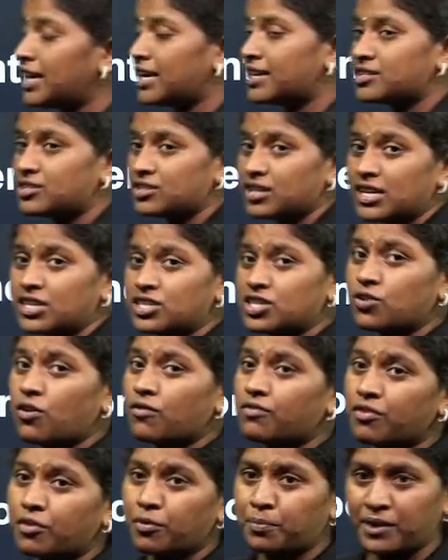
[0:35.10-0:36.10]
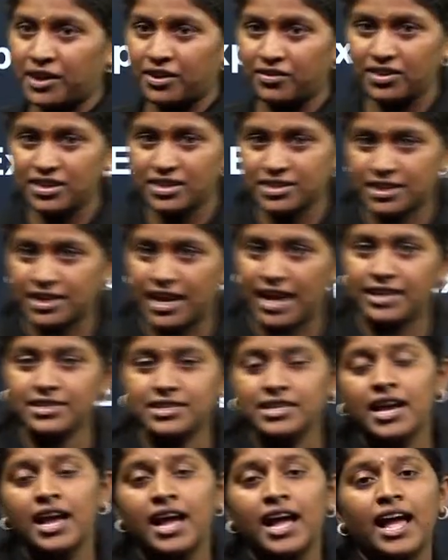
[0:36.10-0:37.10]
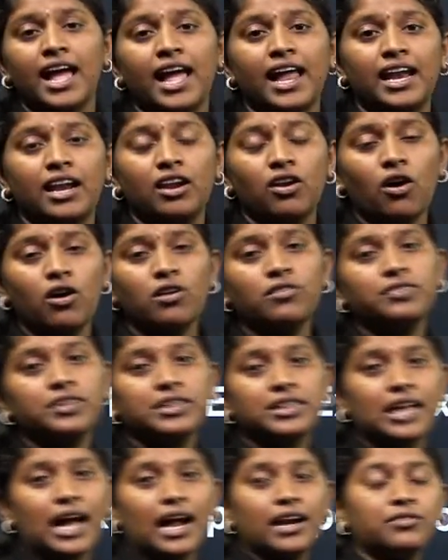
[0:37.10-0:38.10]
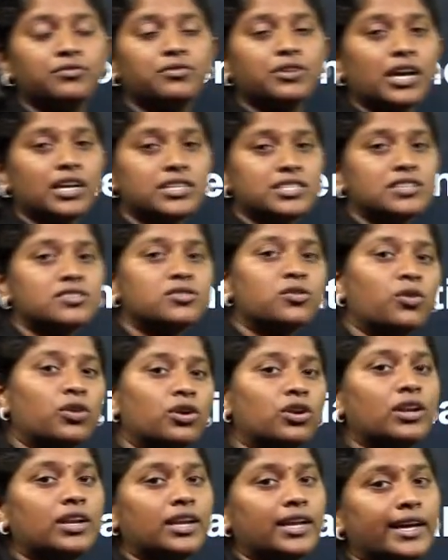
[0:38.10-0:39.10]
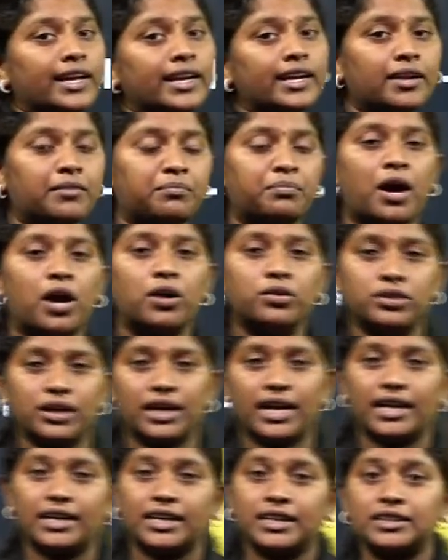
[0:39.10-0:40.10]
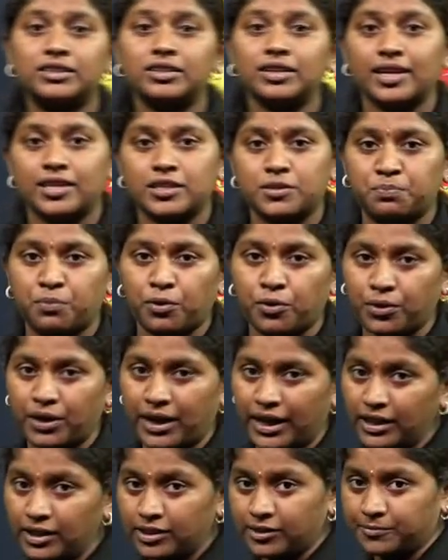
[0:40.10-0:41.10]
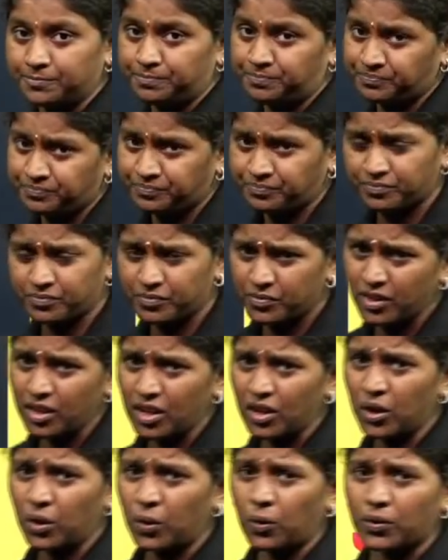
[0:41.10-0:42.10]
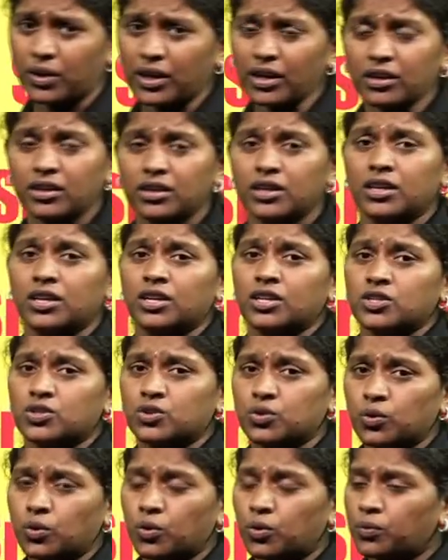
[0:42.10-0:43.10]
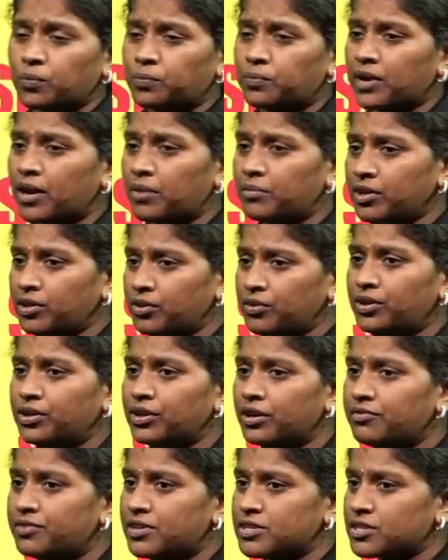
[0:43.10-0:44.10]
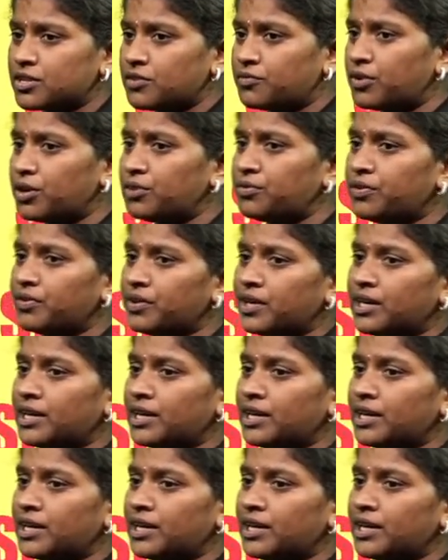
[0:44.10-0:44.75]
extension of our previous class. Along with that we are just going to learn about another exponent. Okay. So coming to here, first of all we will